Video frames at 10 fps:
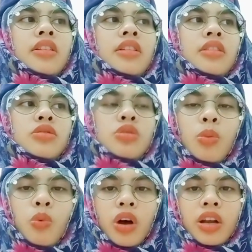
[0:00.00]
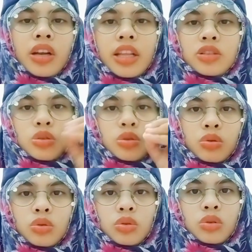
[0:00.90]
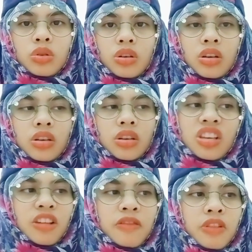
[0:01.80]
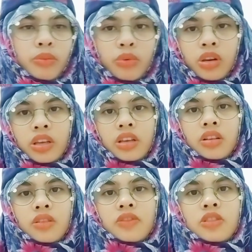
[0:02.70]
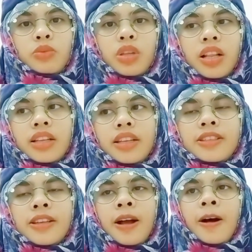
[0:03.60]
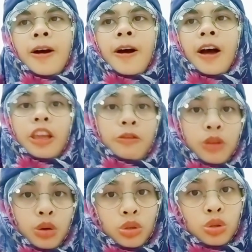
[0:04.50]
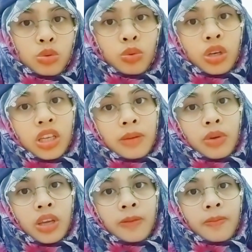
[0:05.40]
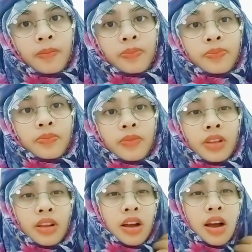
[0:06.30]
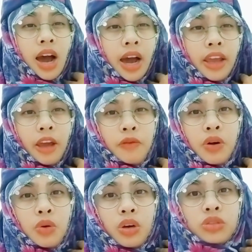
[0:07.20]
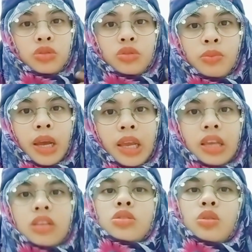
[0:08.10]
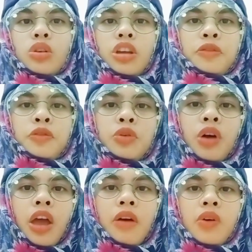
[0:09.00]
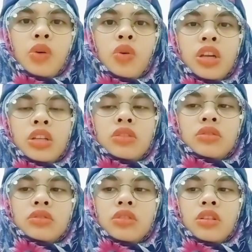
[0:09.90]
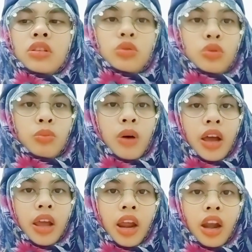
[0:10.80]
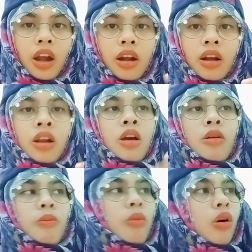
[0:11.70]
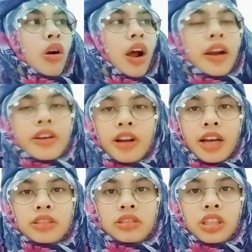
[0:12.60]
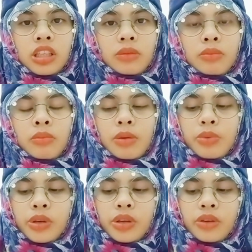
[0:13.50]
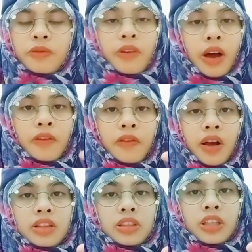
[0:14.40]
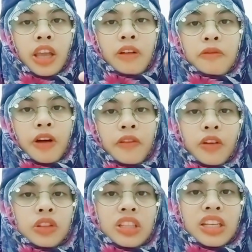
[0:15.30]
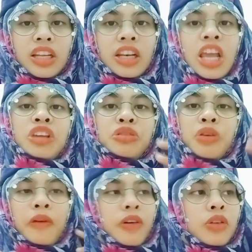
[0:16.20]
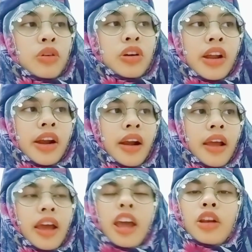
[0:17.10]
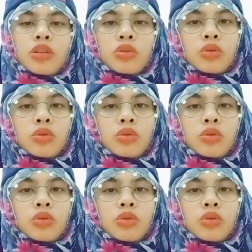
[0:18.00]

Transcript: someone that you give the bullying, something like this. If you want to bullying me, I ever going to Dubai. So if you ever going Dubai and more other country, maybe 5 country and 5 continent, you ever go there and you